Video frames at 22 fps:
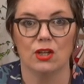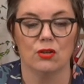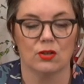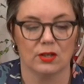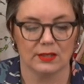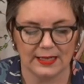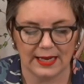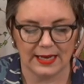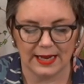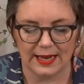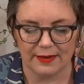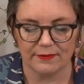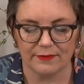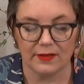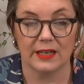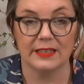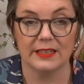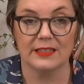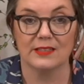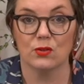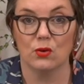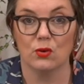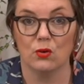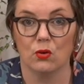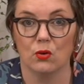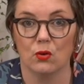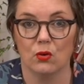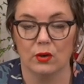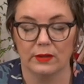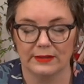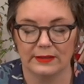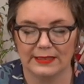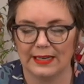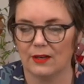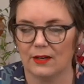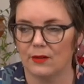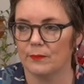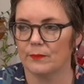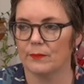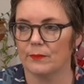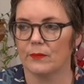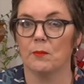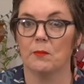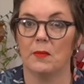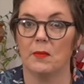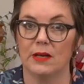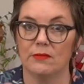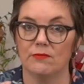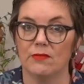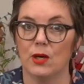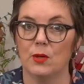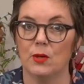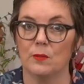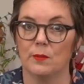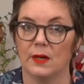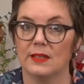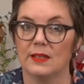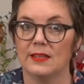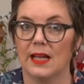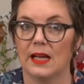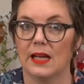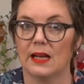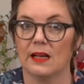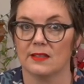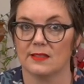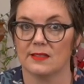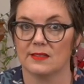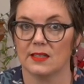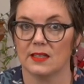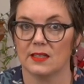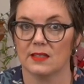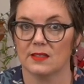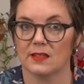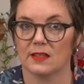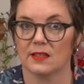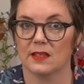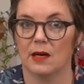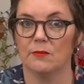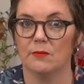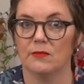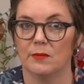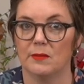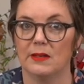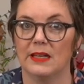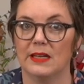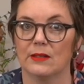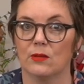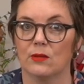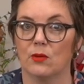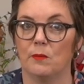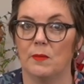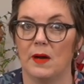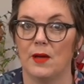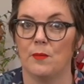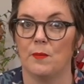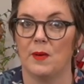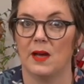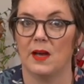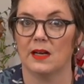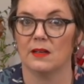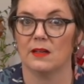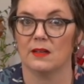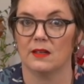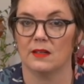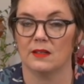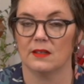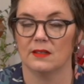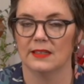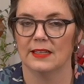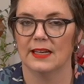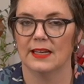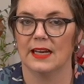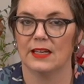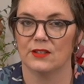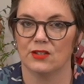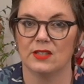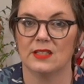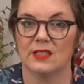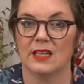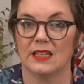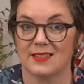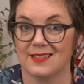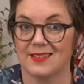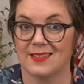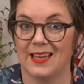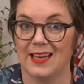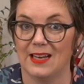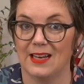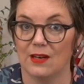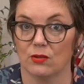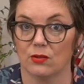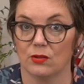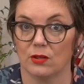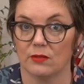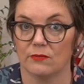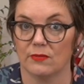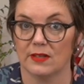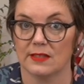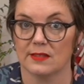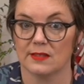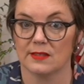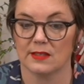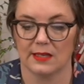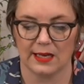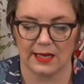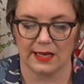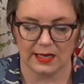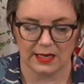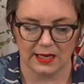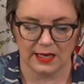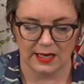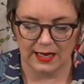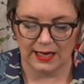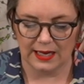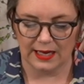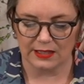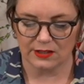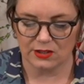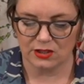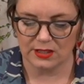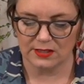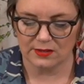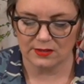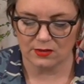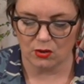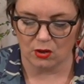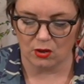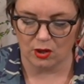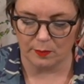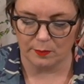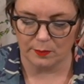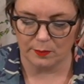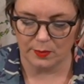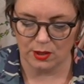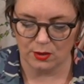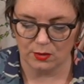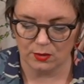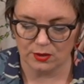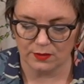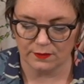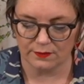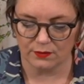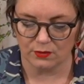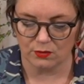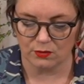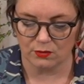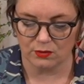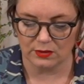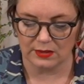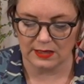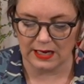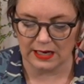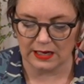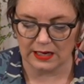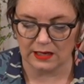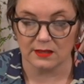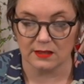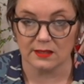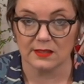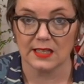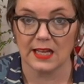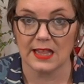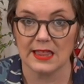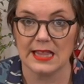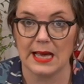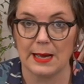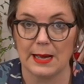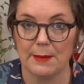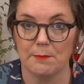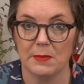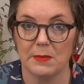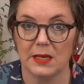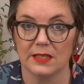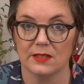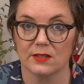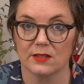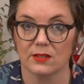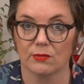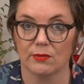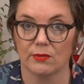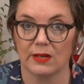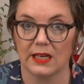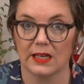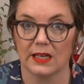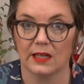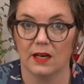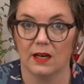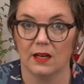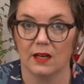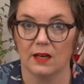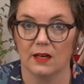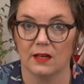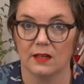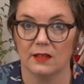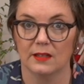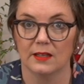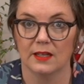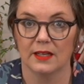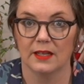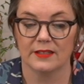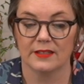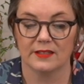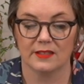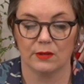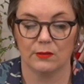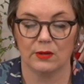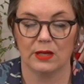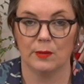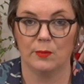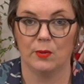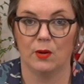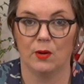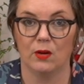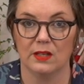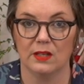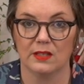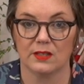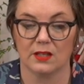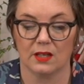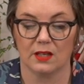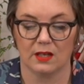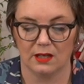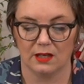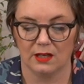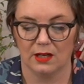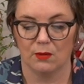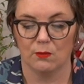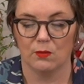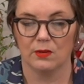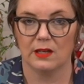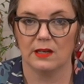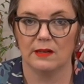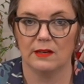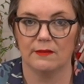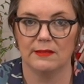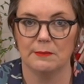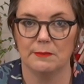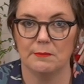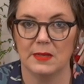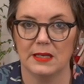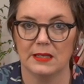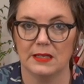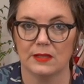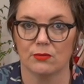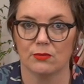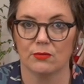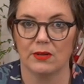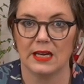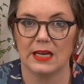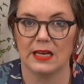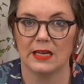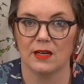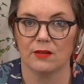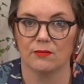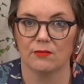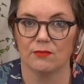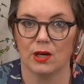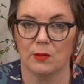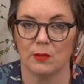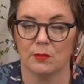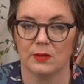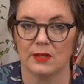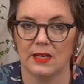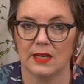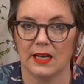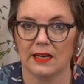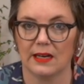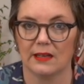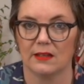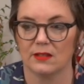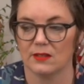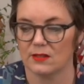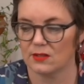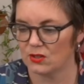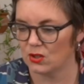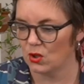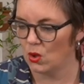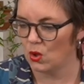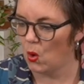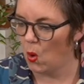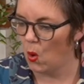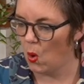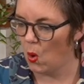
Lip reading: you could have, I saw, now, my rope necklaces come from a lady called Beth Pegler, and she's had a sale on recently. And she's got a beautiful necklace in that mint green colour. So a Hippolyta with a lovely mint green rope necklace.